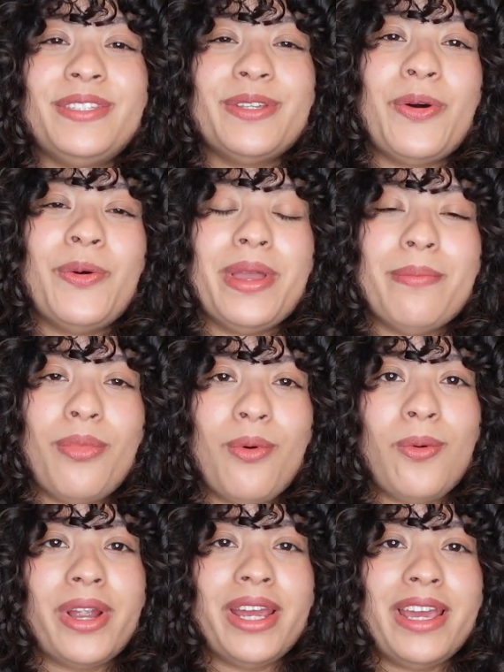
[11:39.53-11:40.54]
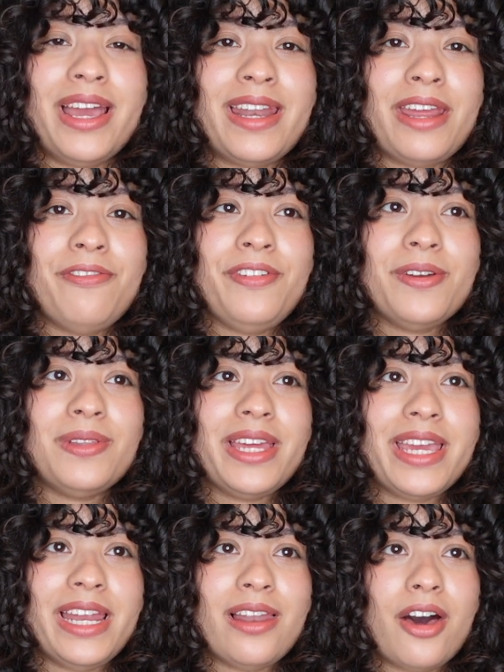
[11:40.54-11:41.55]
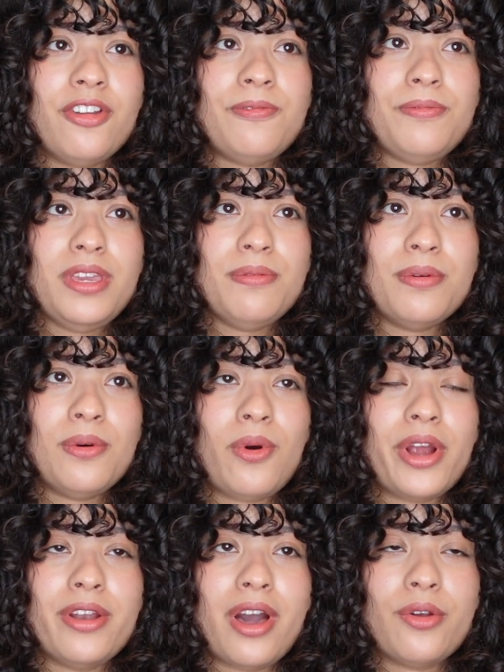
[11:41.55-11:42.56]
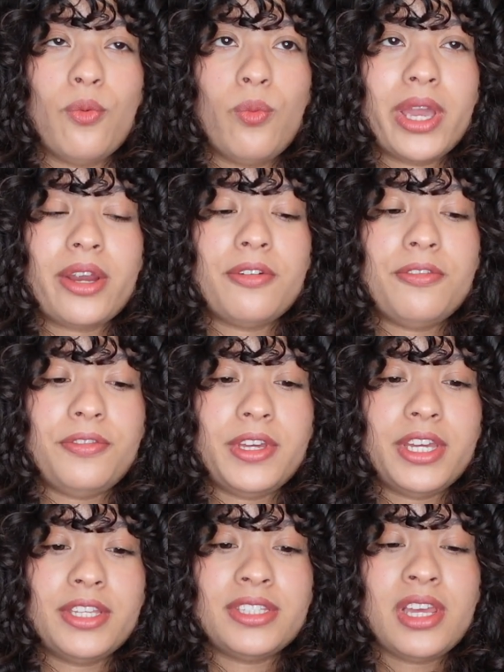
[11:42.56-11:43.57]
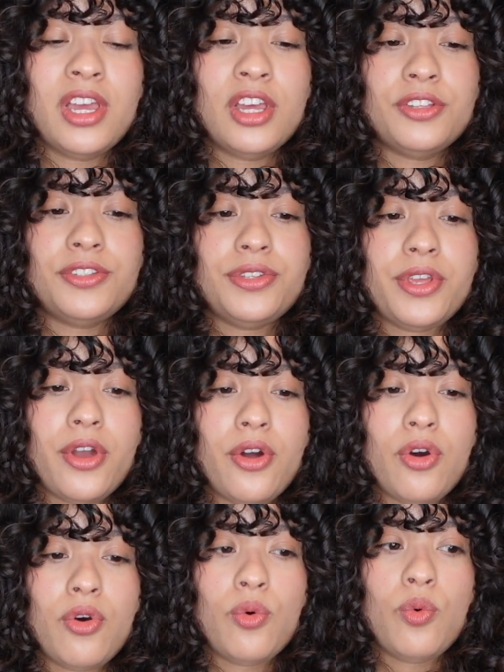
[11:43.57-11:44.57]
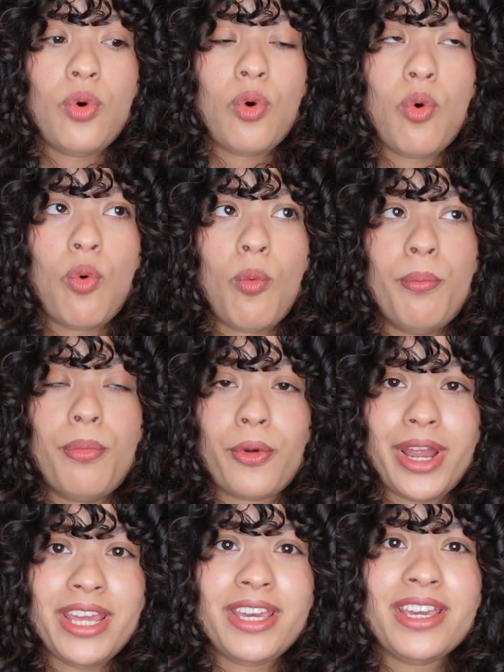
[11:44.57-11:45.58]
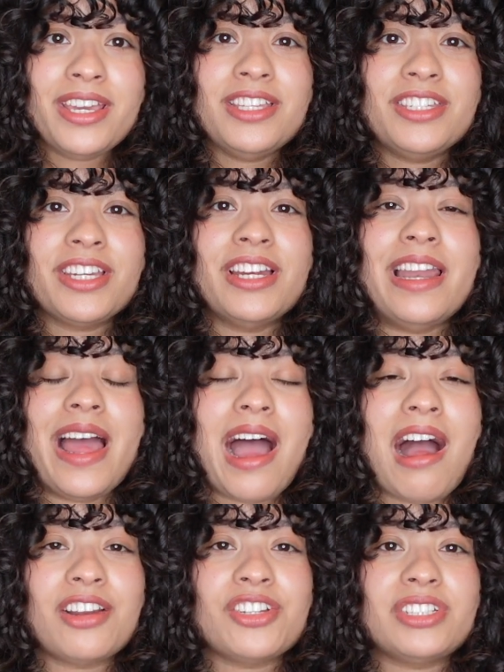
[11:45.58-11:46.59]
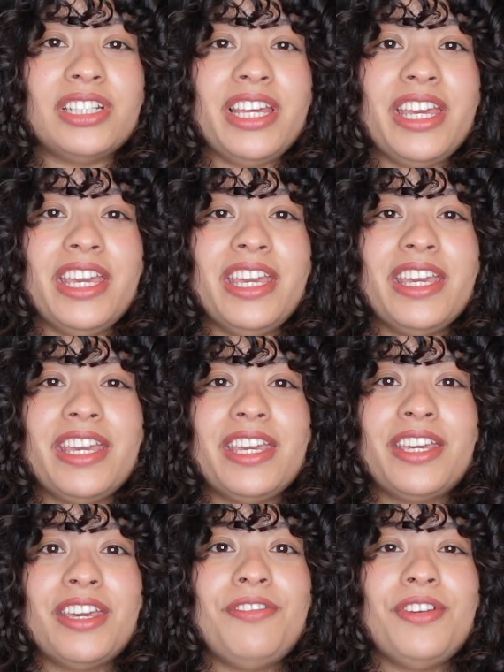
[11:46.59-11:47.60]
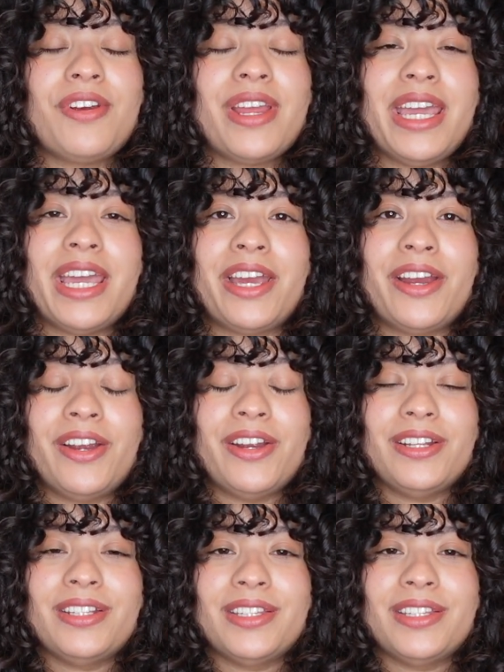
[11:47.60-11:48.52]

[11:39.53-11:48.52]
so important, and I feel like a lot of people are not aware of this. So breakage can actually give your hair